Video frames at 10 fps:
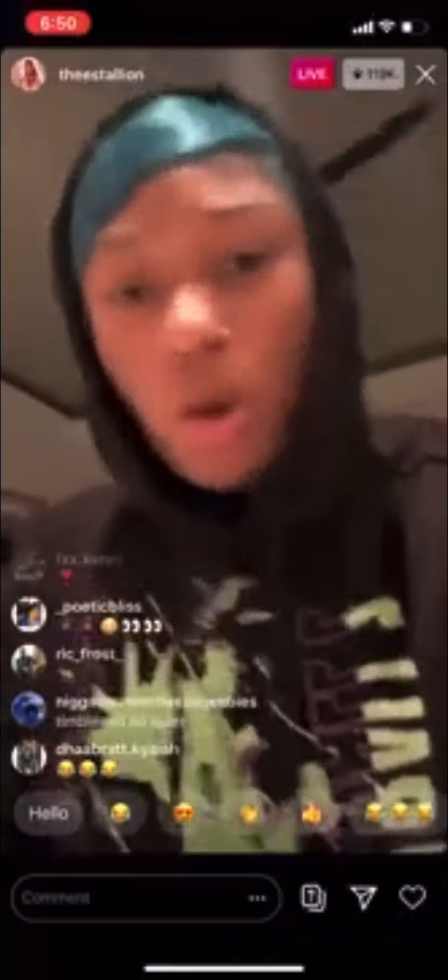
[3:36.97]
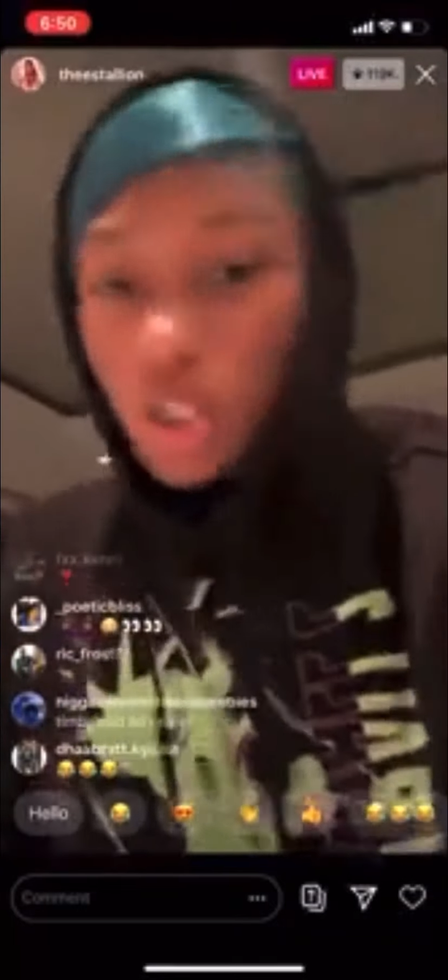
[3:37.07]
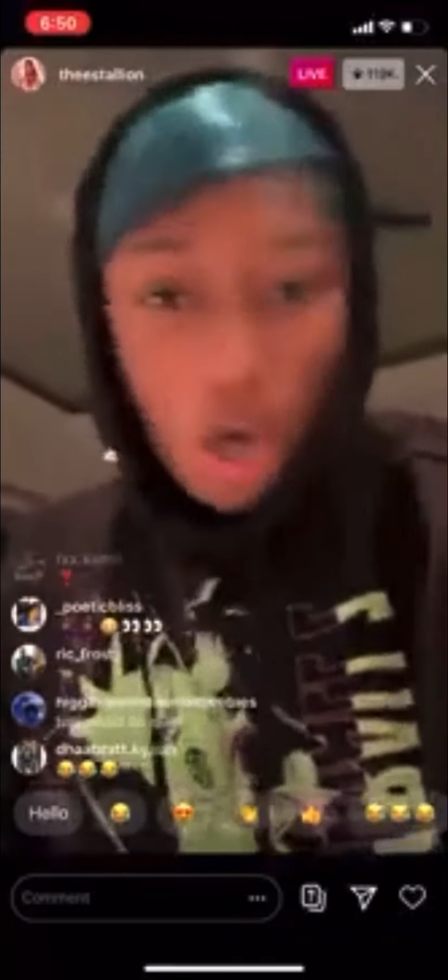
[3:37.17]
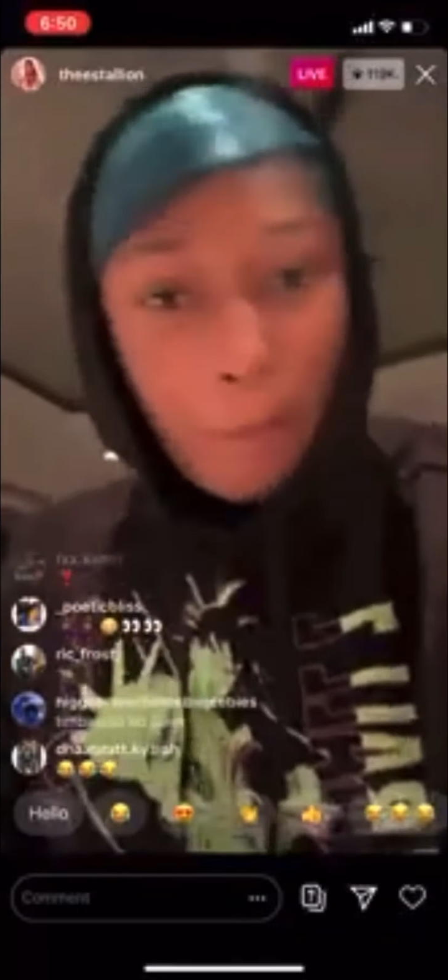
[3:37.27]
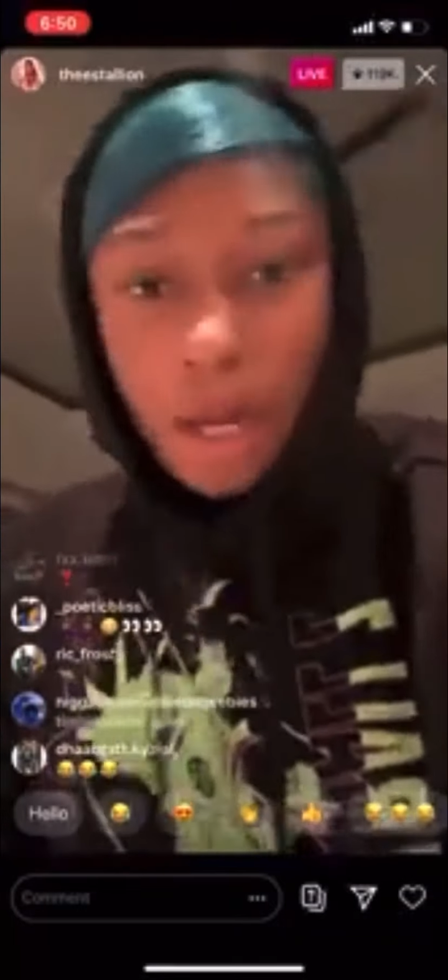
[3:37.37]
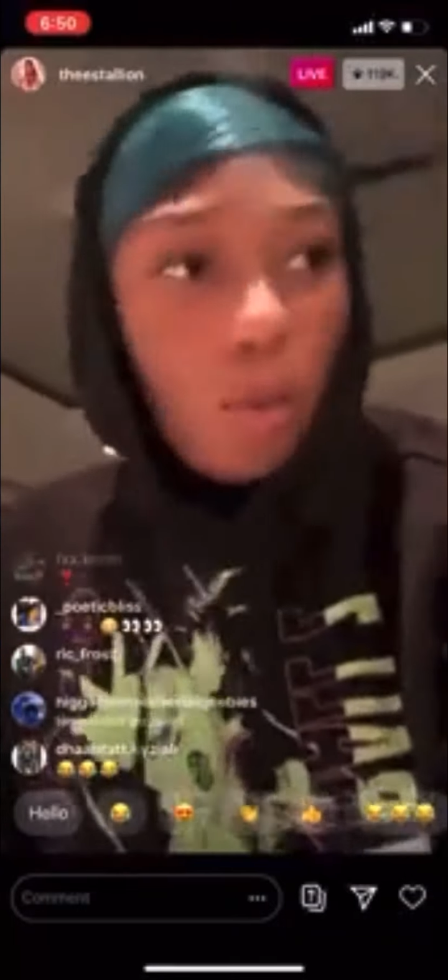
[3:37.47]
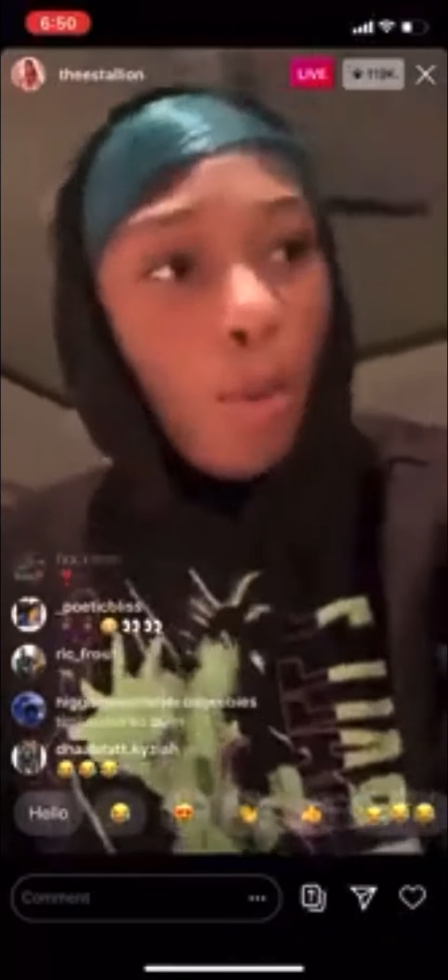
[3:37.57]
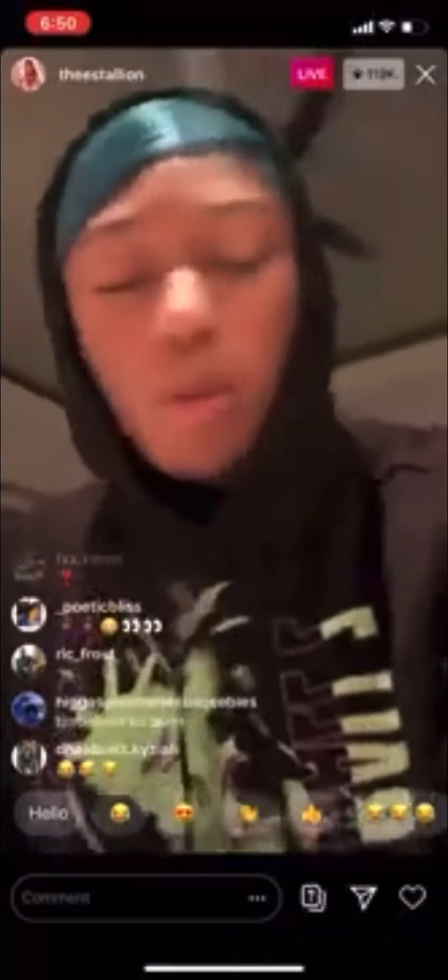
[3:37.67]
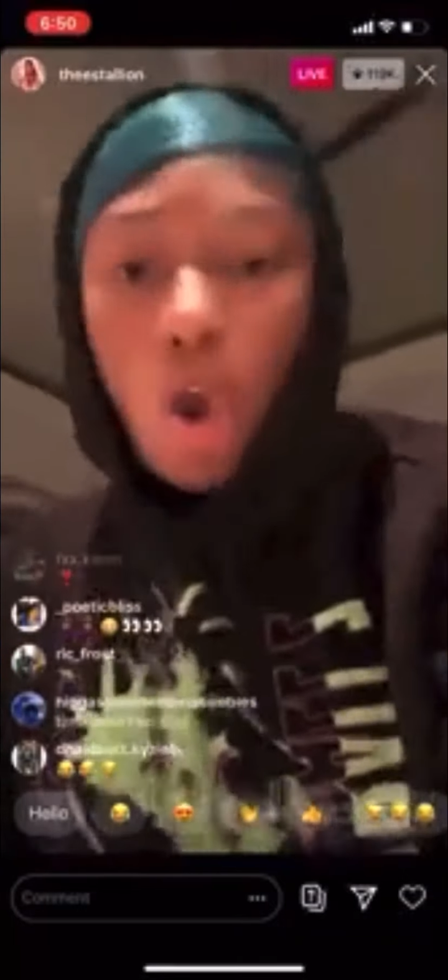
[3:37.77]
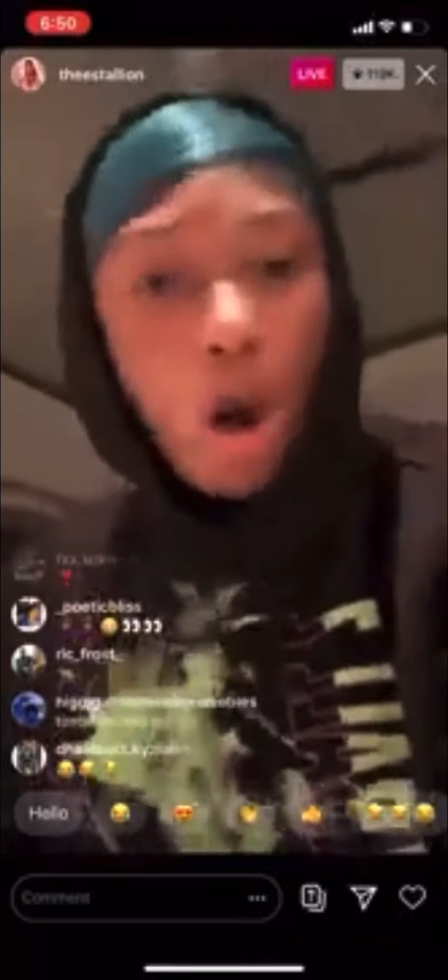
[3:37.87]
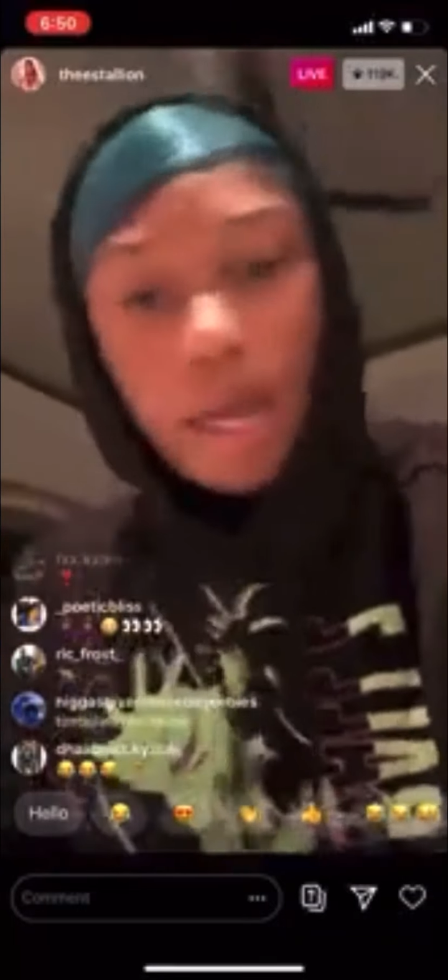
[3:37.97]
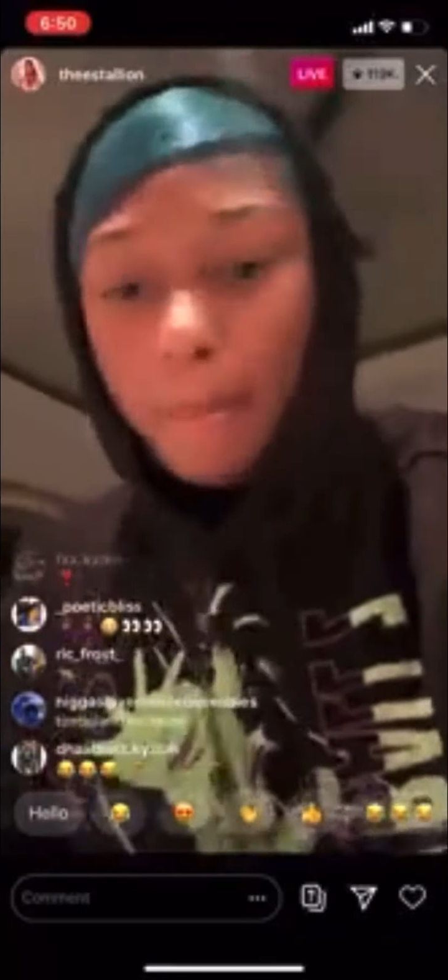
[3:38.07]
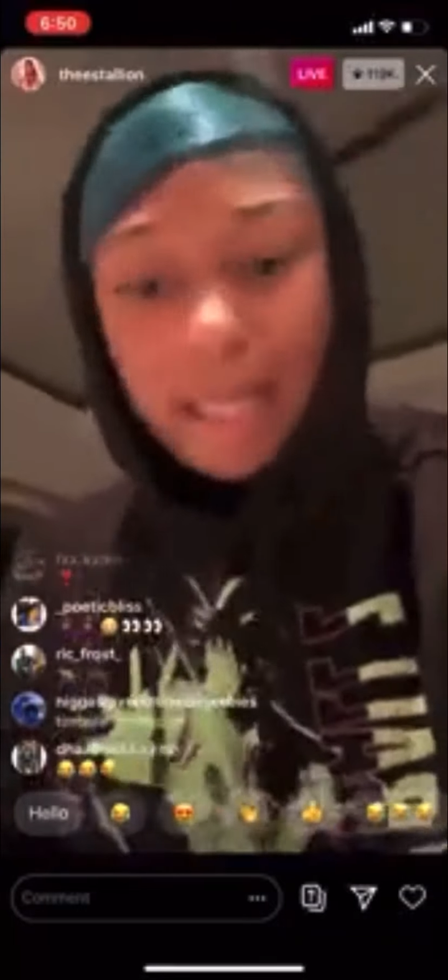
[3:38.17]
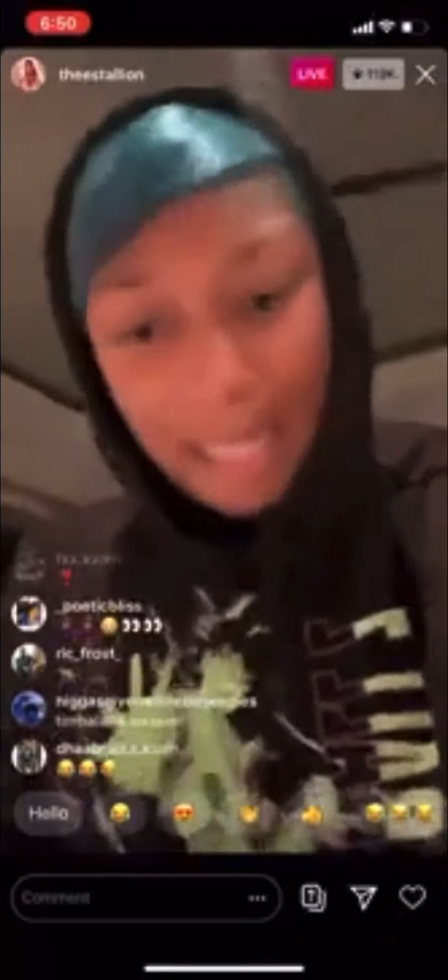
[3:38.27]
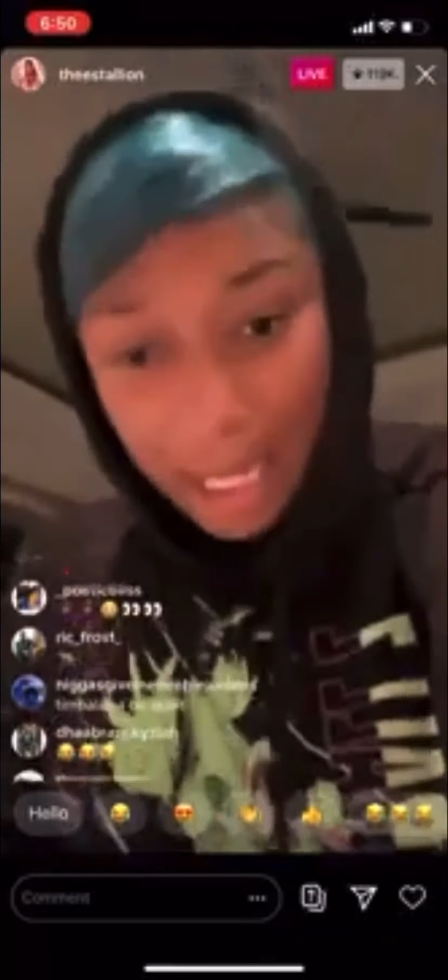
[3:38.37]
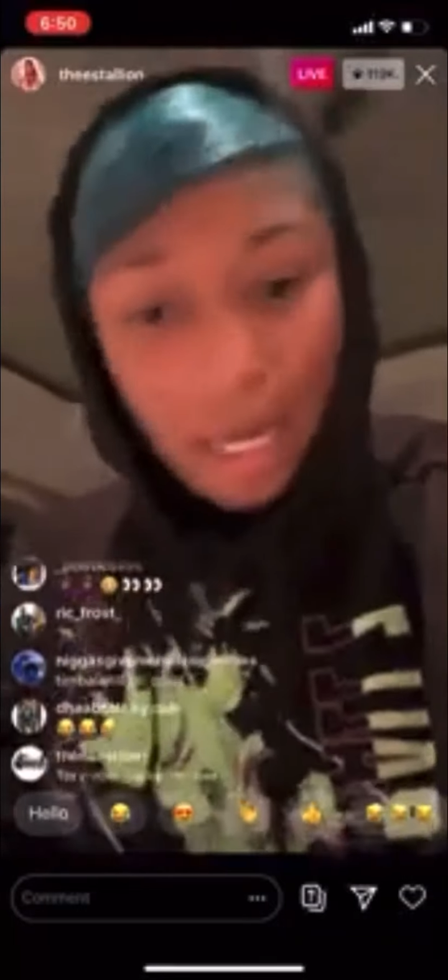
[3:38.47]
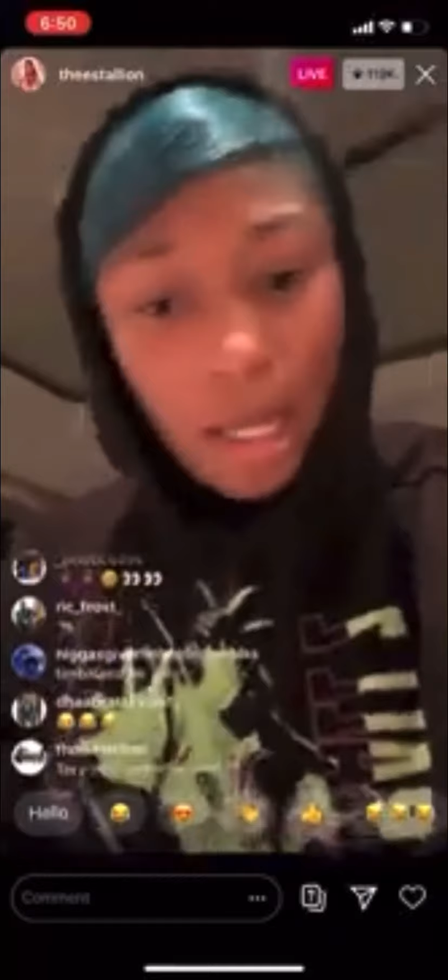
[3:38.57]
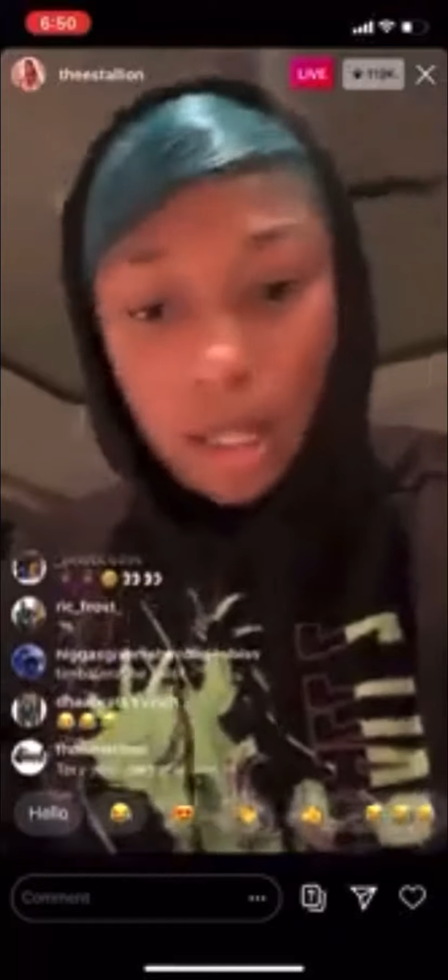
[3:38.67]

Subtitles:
trouble than what we was already about to get in.